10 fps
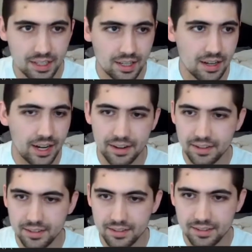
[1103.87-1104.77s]
All right,
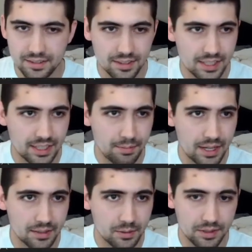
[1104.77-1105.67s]
let's get
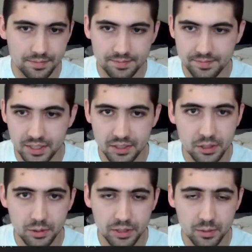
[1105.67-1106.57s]
back to it. Let's
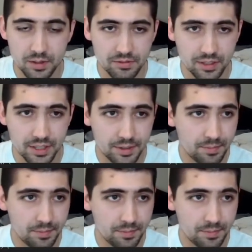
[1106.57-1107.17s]
do it to it, friend.